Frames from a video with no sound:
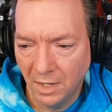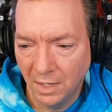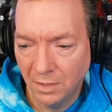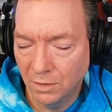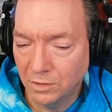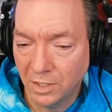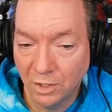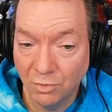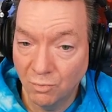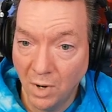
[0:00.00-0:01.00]
And it looks
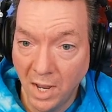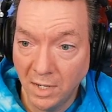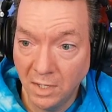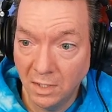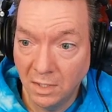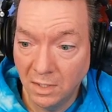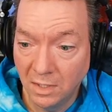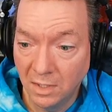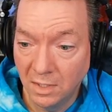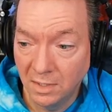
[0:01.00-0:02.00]
like her red
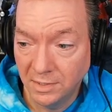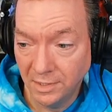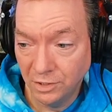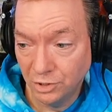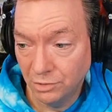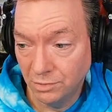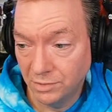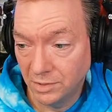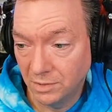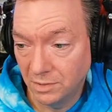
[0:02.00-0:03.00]
tennis shoes.